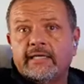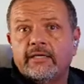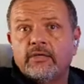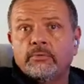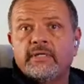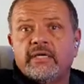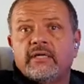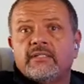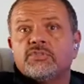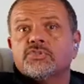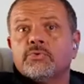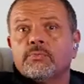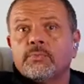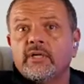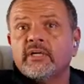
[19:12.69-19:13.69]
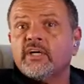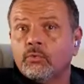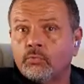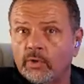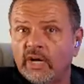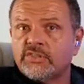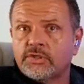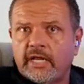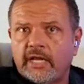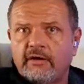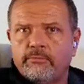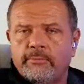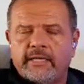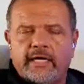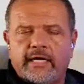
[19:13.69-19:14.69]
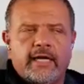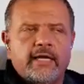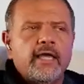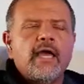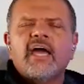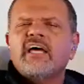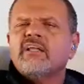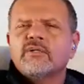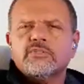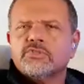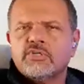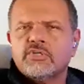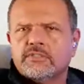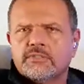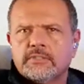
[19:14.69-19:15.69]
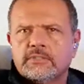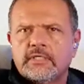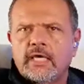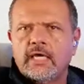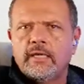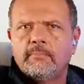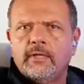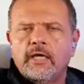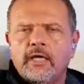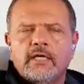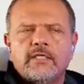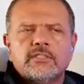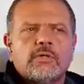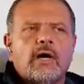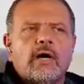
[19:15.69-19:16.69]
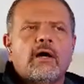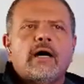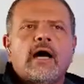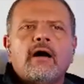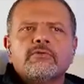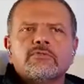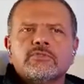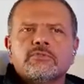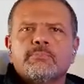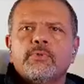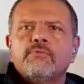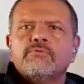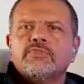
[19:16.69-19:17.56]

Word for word: It'll be a right. Cyrillic, a Russian alphabet I. It looks just the same. So if, I'll, my, I'll if you